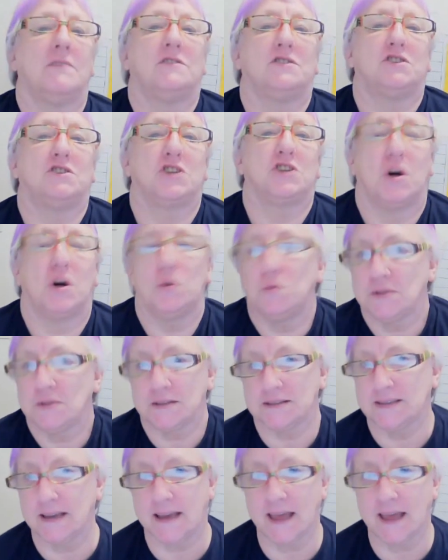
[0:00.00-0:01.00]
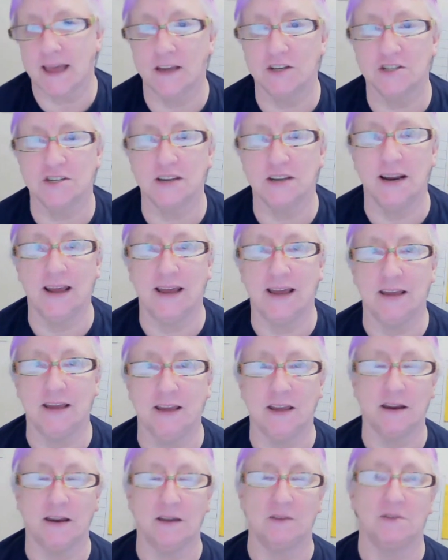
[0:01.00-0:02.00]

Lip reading: the shoulders occasionally,